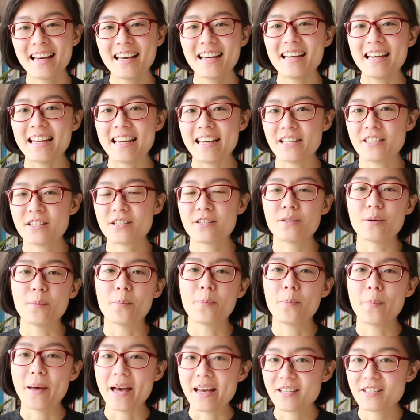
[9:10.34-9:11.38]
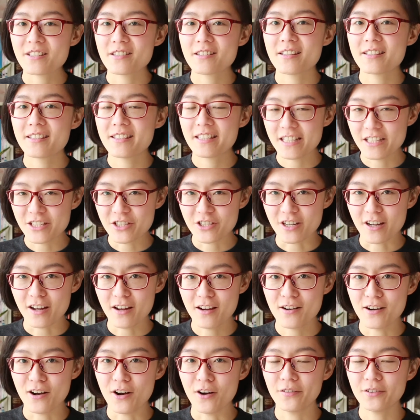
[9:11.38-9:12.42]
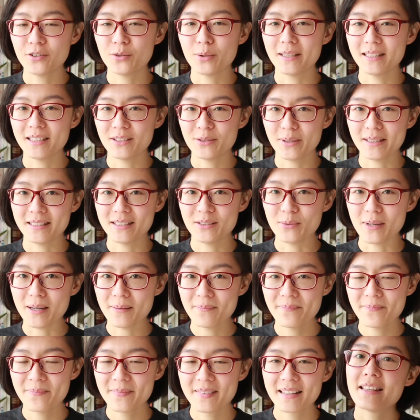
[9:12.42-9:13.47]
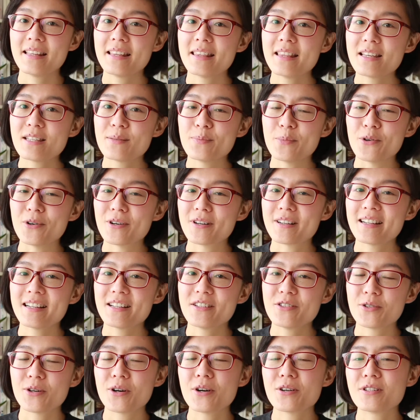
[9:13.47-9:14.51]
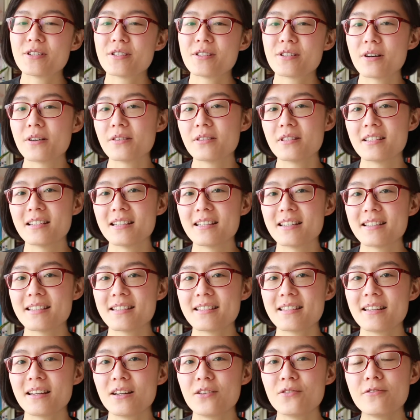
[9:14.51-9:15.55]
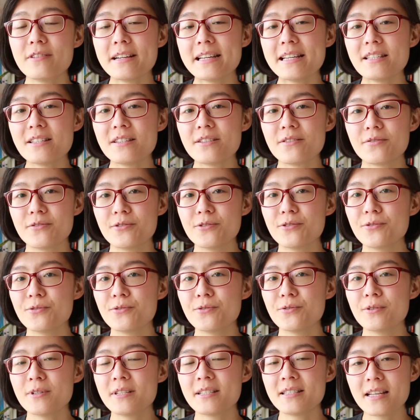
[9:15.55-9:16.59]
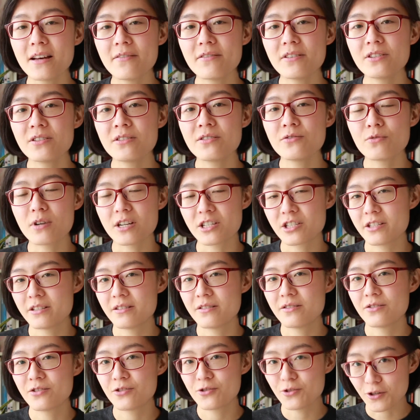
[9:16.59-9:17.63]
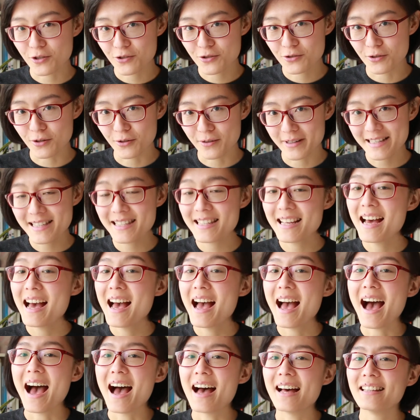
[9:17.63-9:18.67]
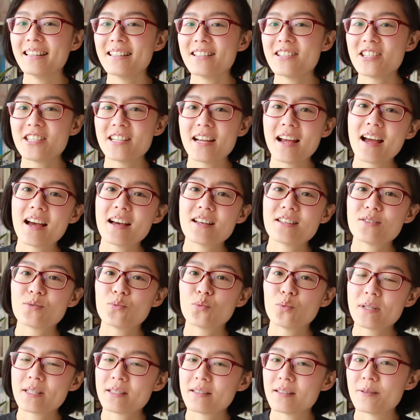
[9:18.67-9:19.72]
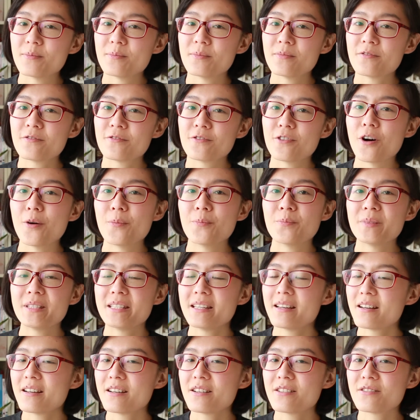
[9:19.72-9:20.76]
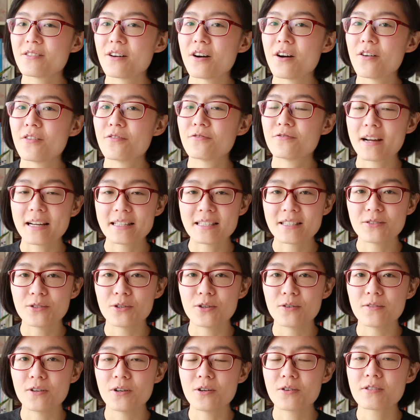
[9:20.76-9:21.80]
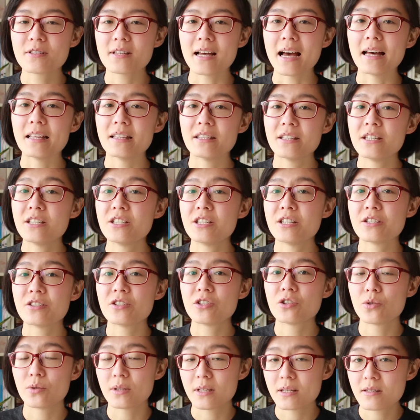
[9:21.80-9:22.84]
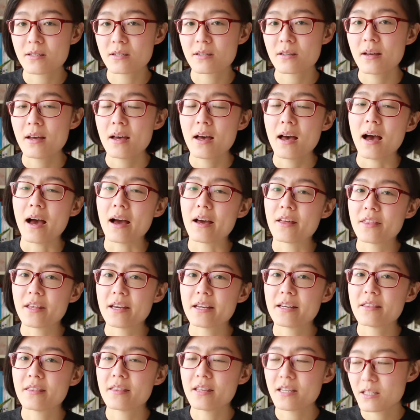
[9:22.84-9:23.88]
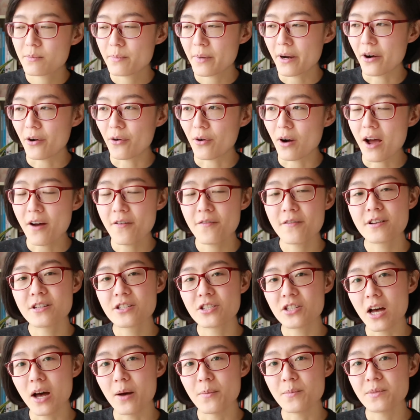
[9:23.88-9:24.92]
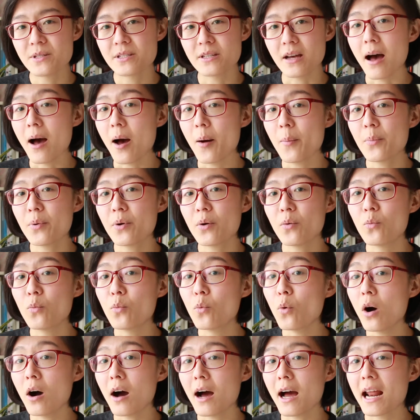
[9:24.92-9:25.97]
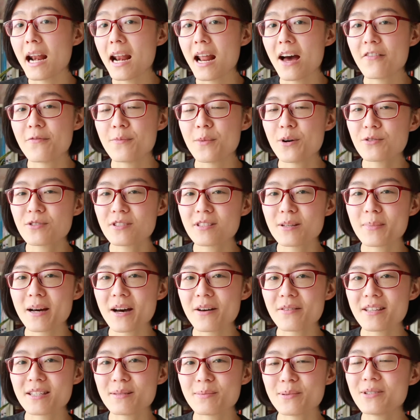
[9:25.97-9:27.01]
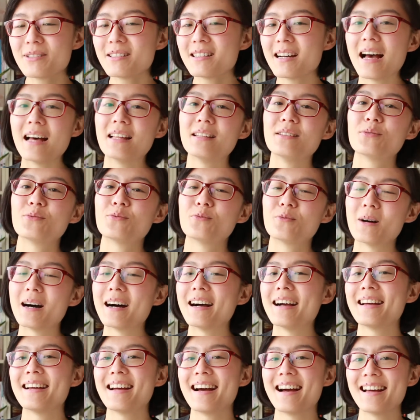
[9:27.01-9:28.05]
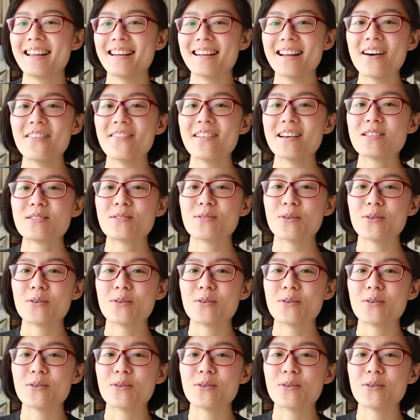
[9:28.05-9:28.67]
It's the best teacher of 2021. In this book, George Saunders reads through 7 Russian short stories and shares wisdom from years of writing novels and teaching students. I think this paragraph sums up what I love most about this book and why I love it so